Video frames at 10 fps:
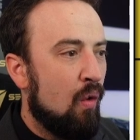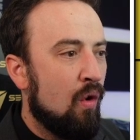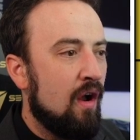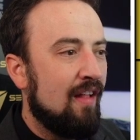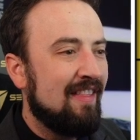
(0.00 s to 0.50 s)

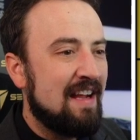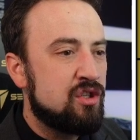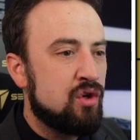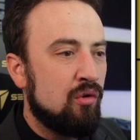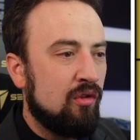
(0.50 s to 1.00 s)
or
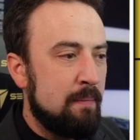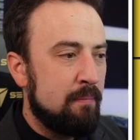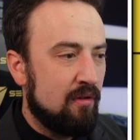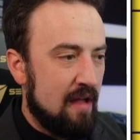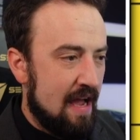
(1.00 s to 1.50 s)
Electro
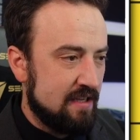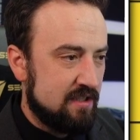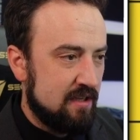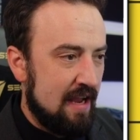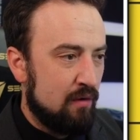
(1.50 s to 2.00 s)
Lip
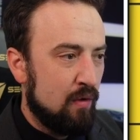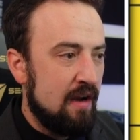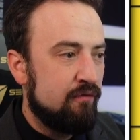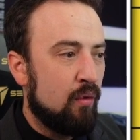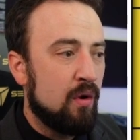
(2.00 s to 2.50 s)
Gloss and
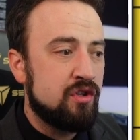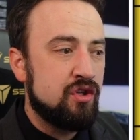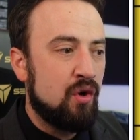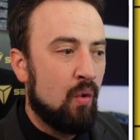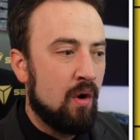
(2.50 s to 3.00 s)

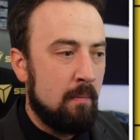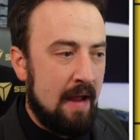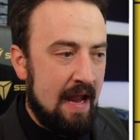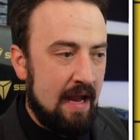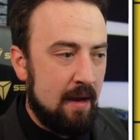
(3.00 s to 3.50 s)
Rainforest
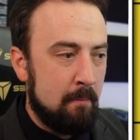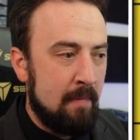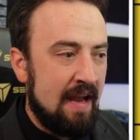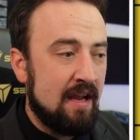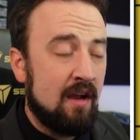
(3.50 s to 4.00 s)
Gourmet
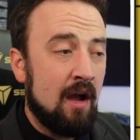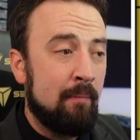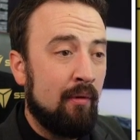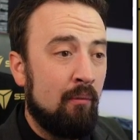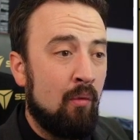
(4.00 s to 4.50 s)
make a
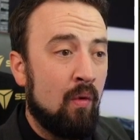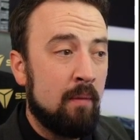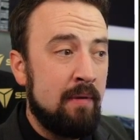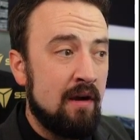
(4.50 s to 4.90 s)
couple more